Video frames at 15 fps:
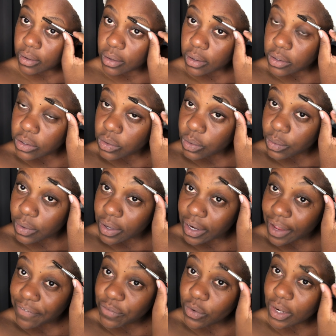You know what?
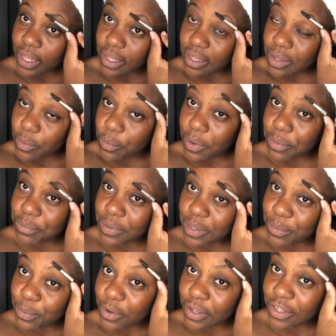I feel like when
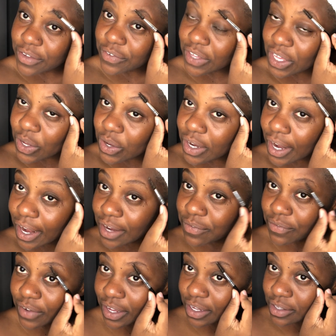people are giving out
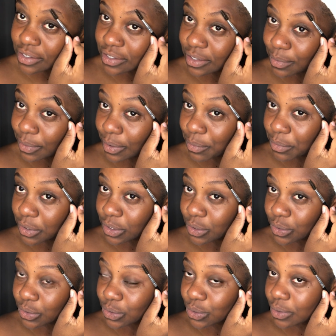advice about
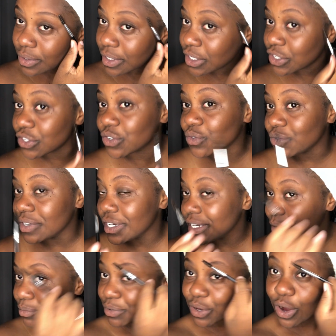medical school, they should really be